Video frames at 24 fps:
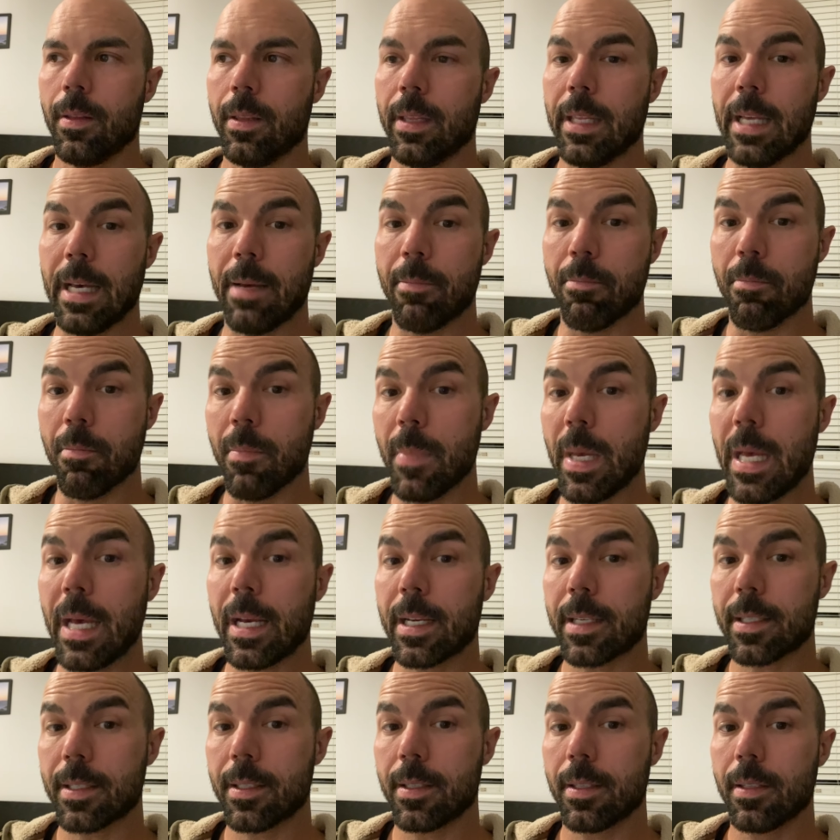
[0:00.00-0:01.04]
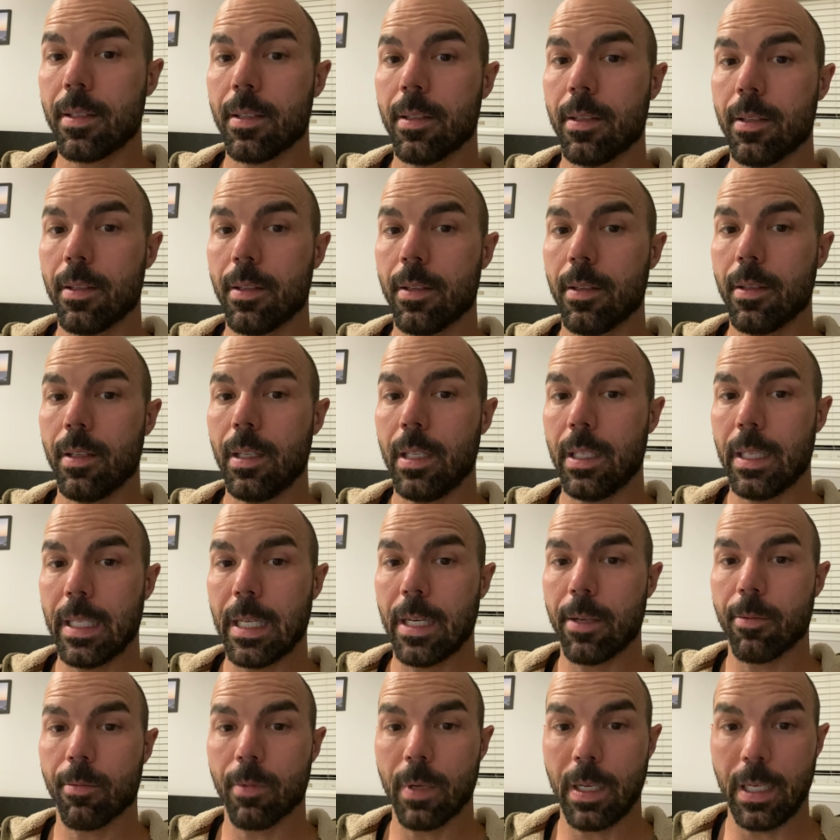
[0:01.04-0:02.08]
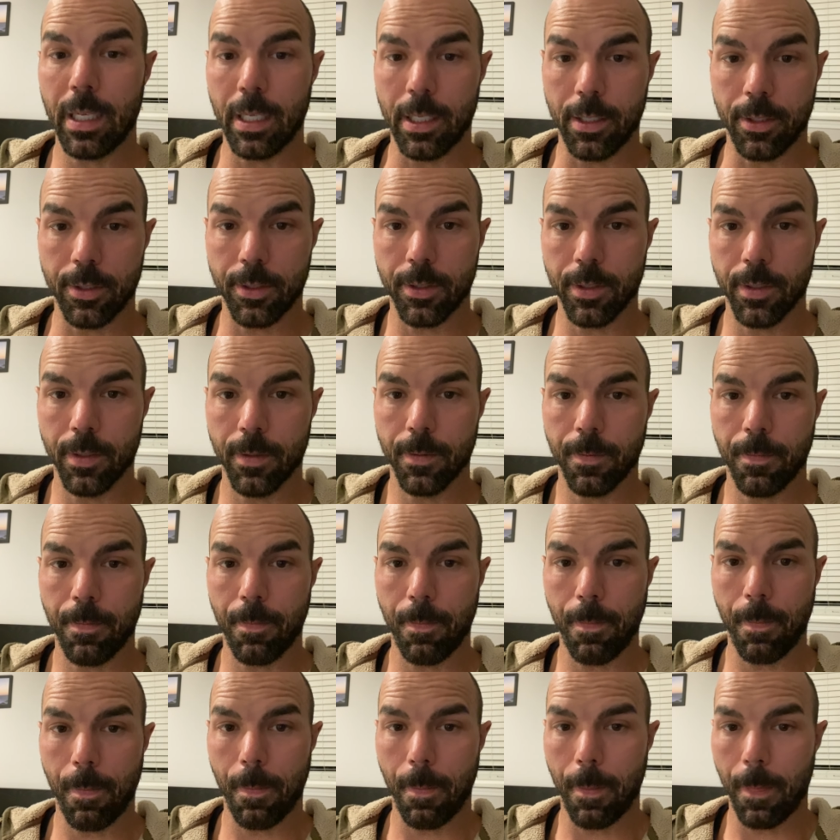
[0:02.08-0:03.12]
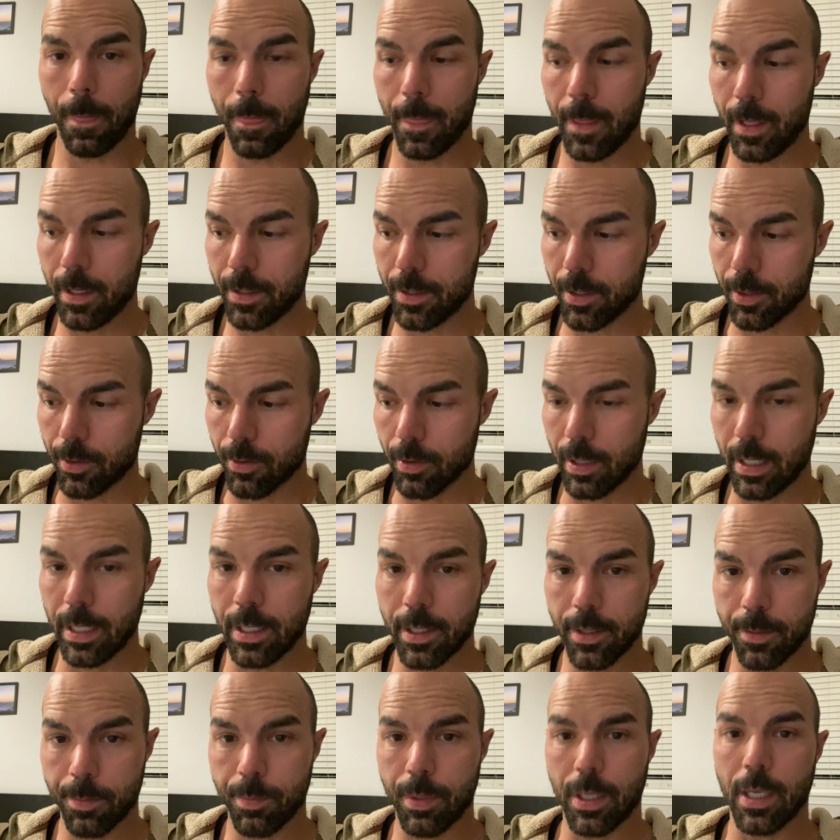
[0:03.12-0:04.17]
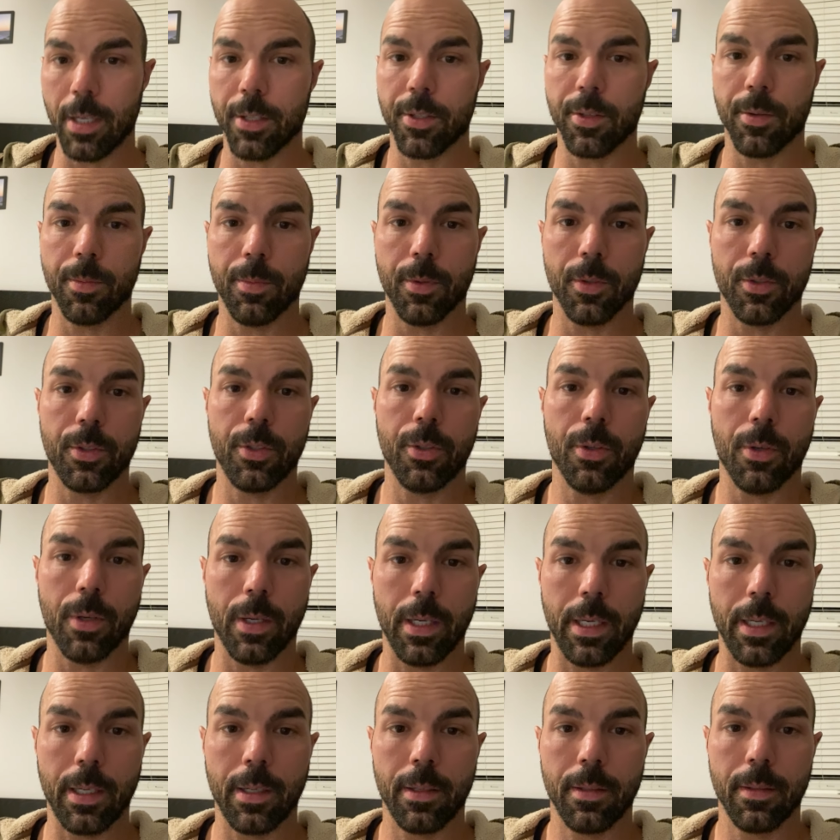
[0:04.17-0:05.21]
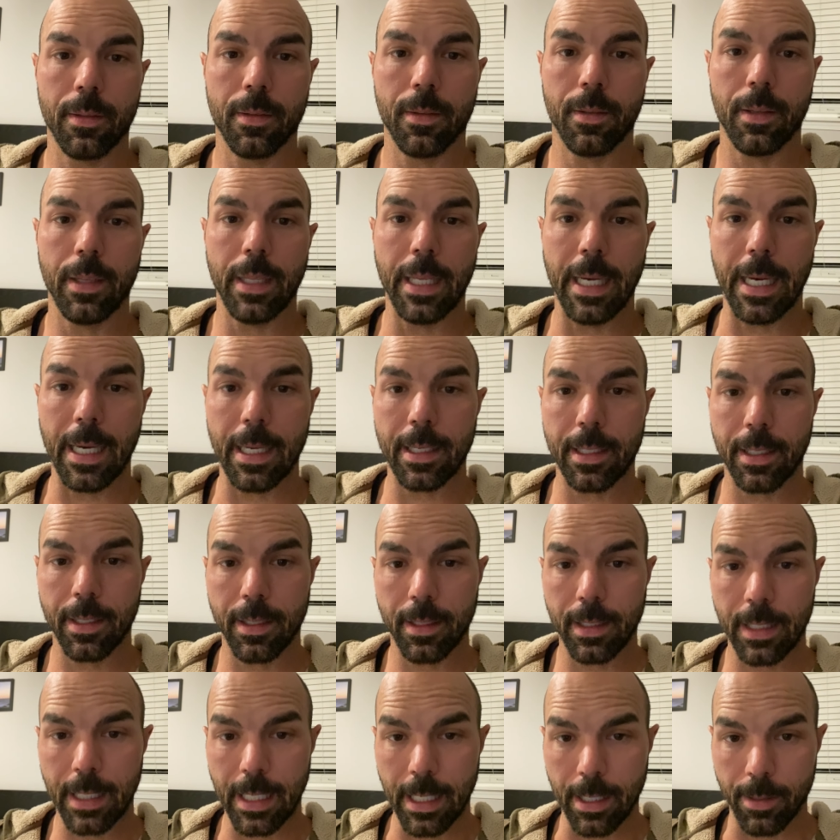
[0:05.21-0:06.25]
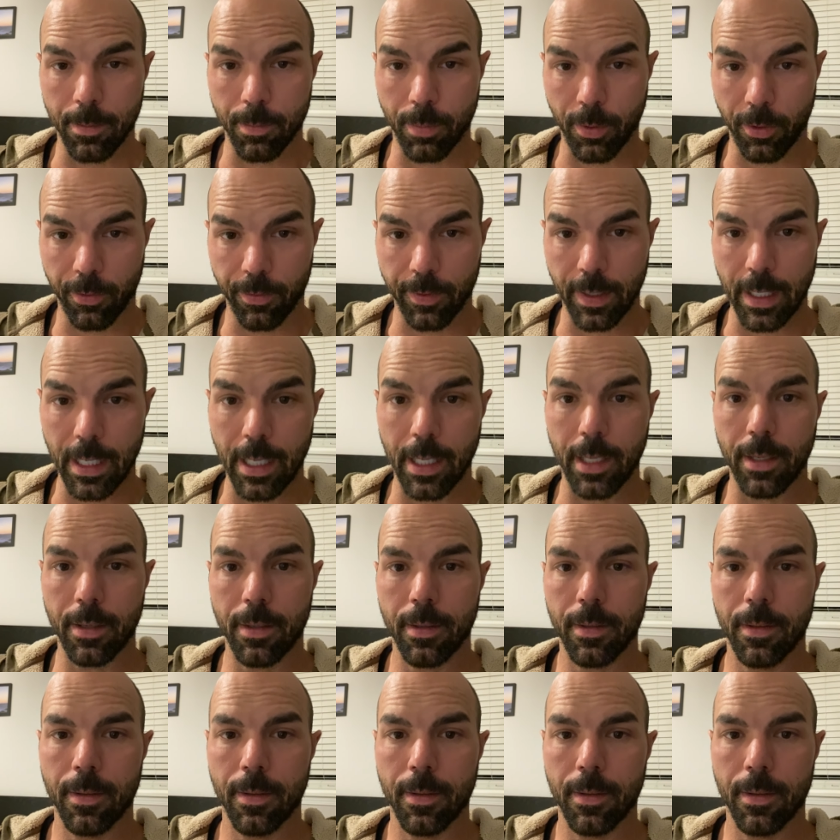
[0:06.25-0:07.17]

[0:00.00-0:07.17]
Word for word: That max in that range is the greatest possible joy that can provide